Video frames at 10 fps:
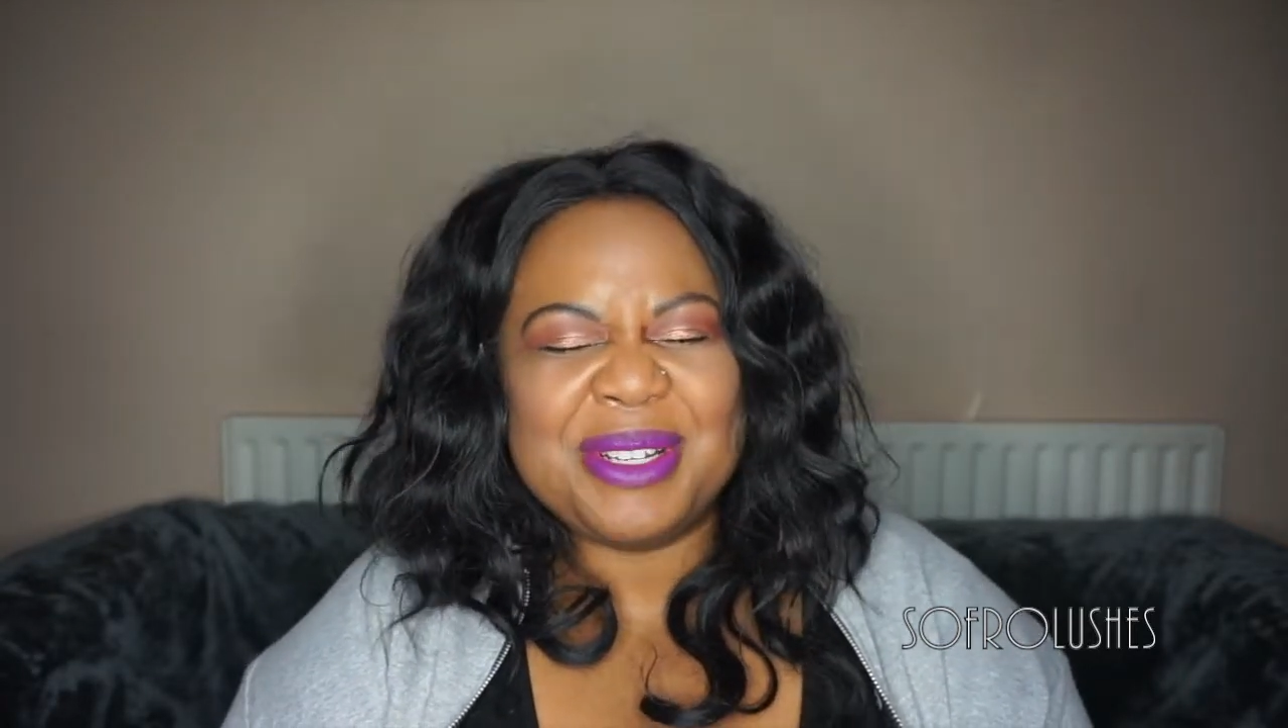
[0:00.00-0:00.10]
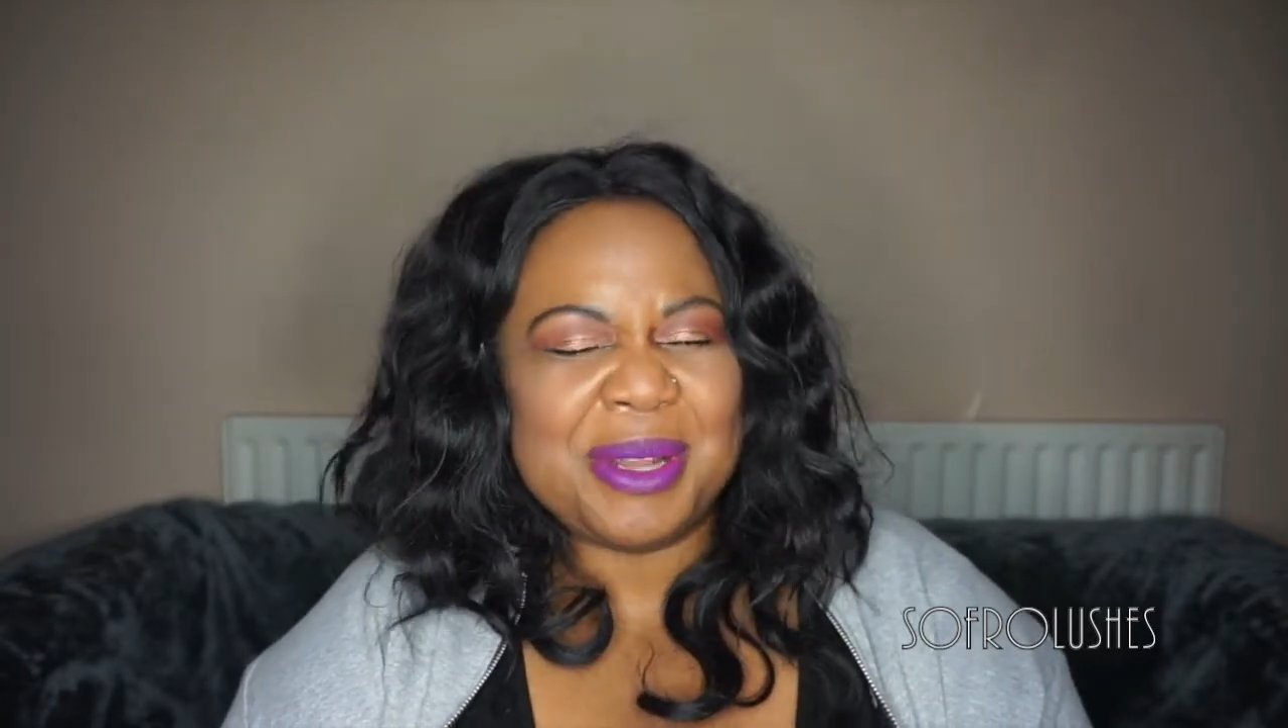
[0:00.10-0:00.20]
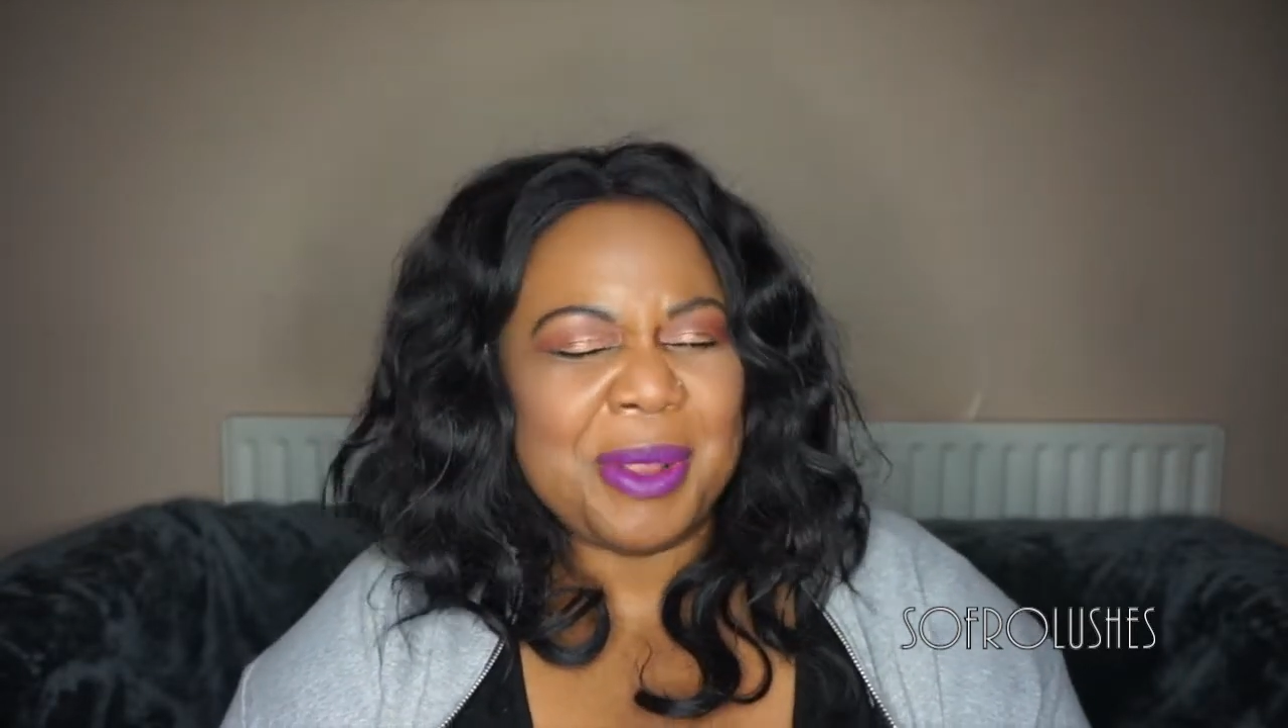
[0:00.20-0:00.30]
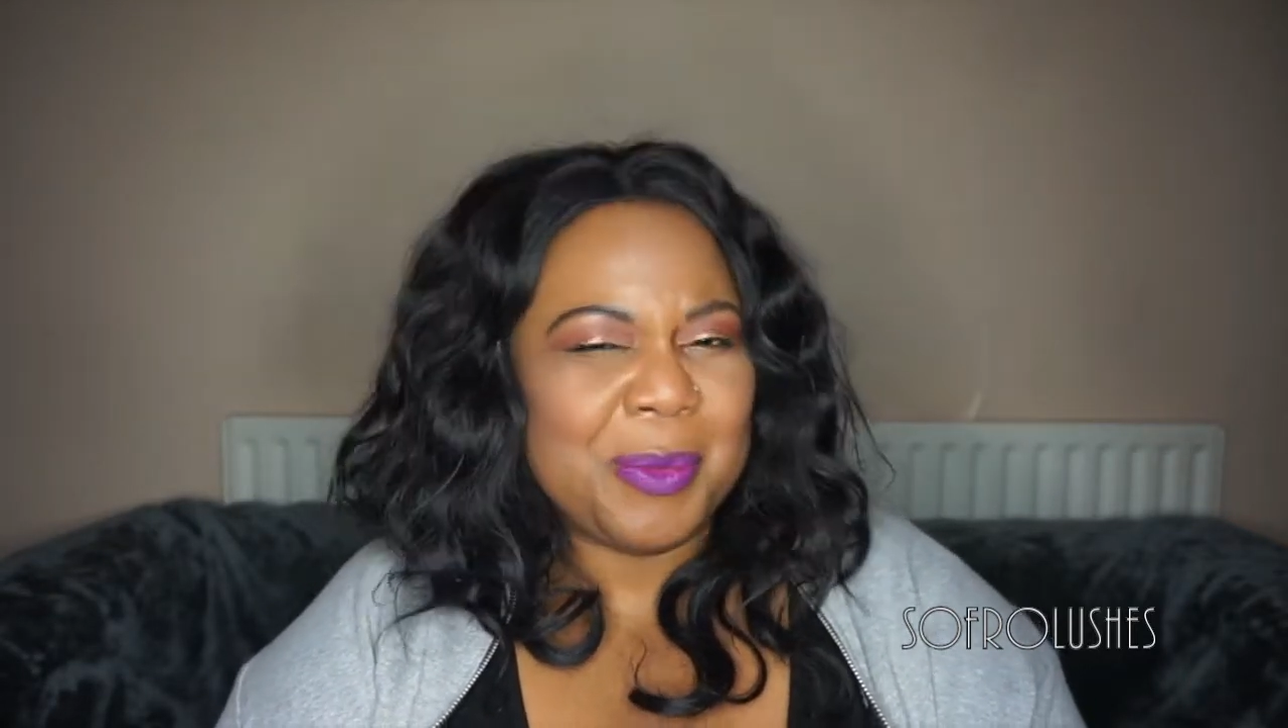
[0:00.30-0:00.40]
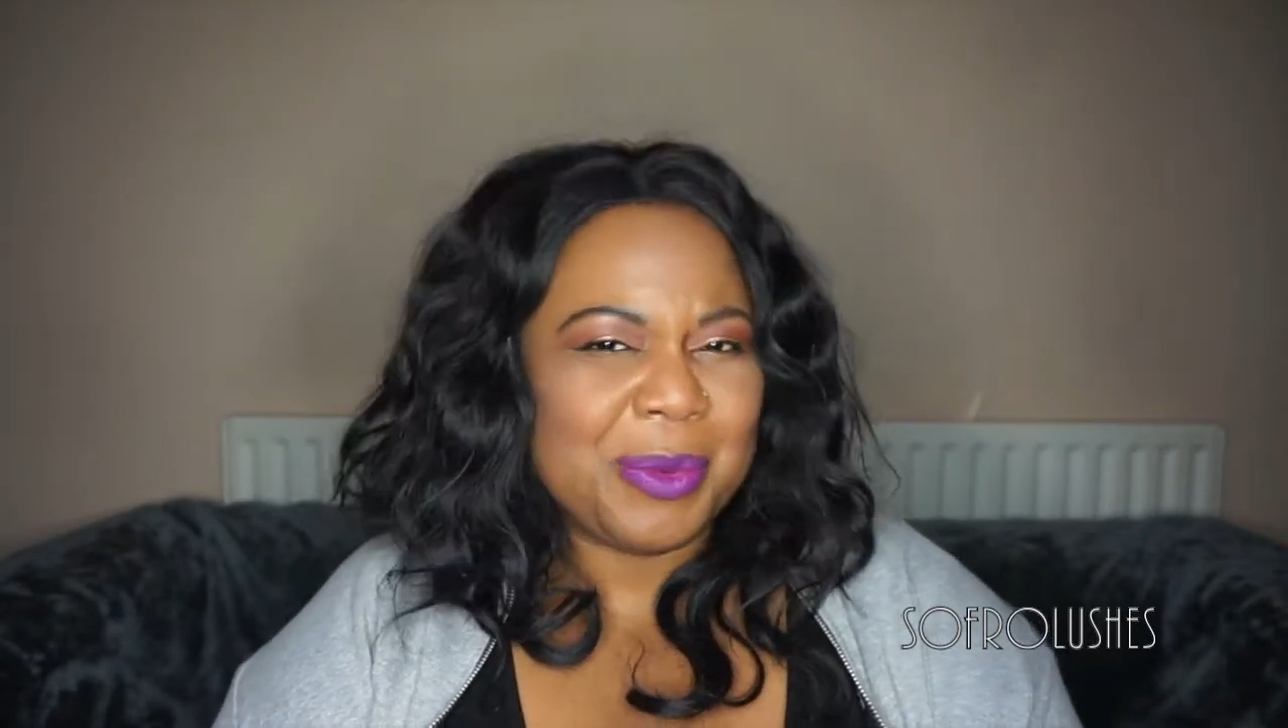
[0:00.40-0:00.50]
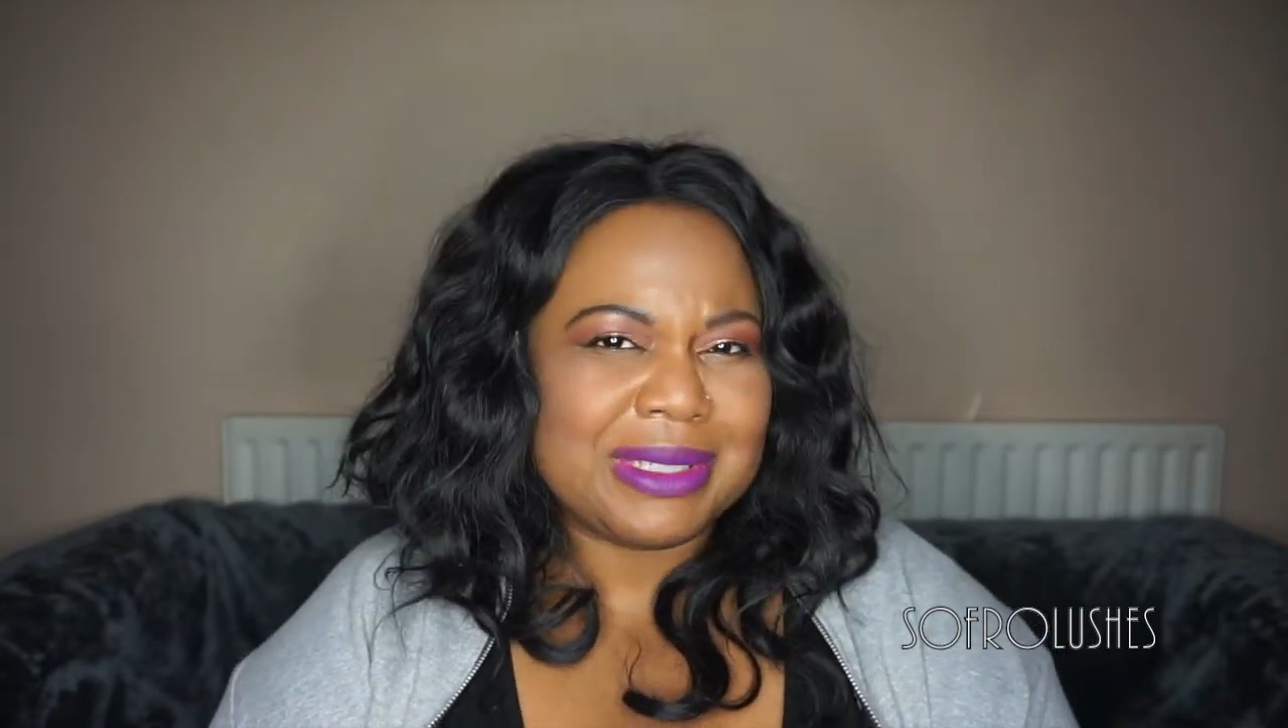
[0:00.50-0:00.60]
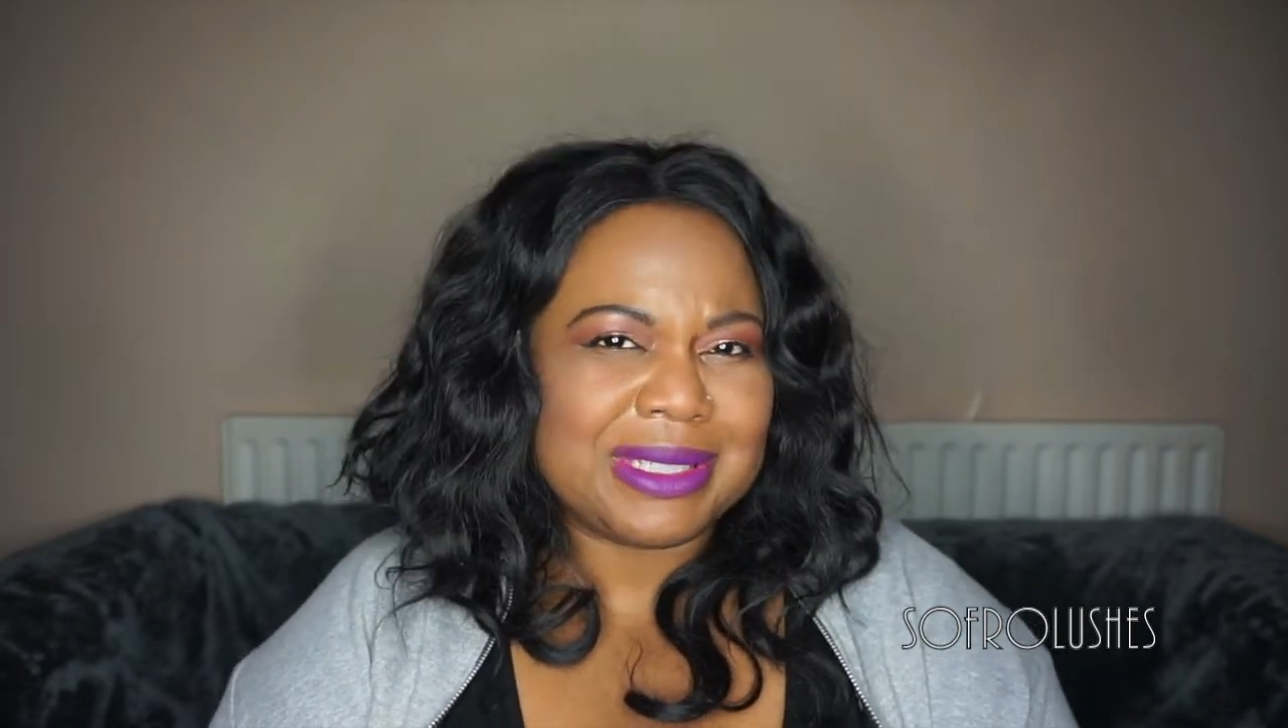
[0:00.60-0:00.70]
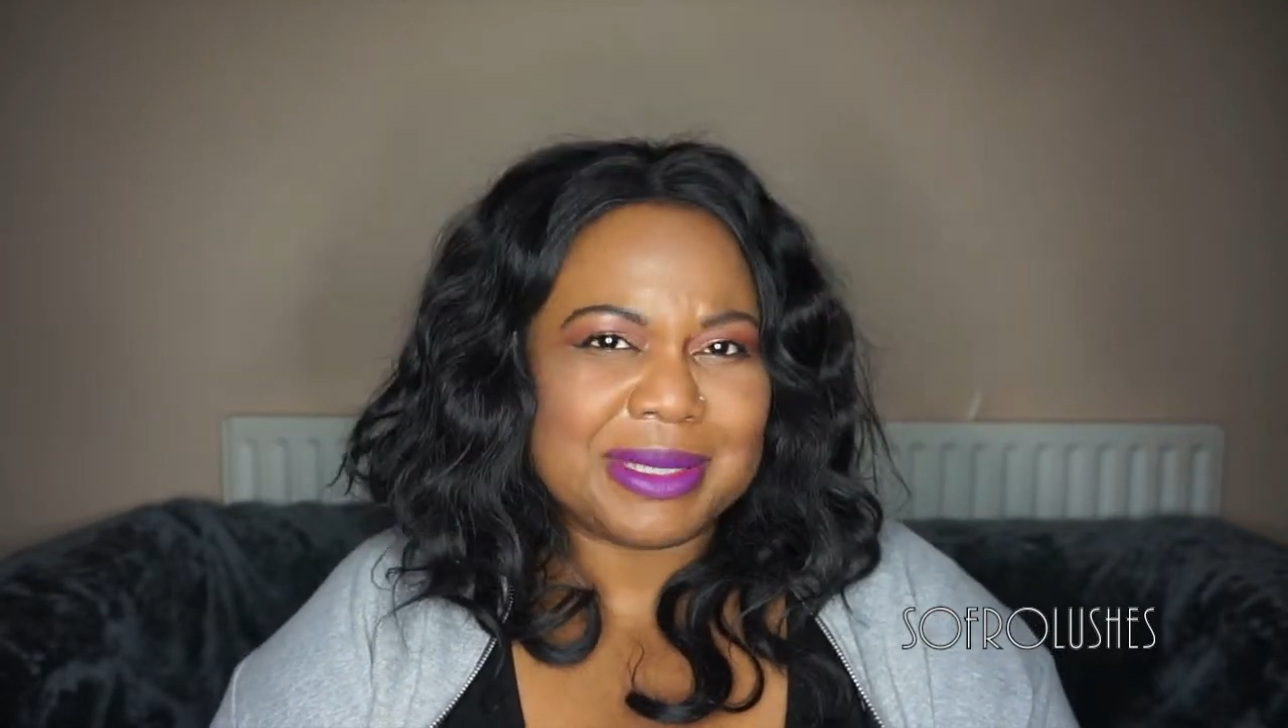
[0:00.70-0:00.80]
don't want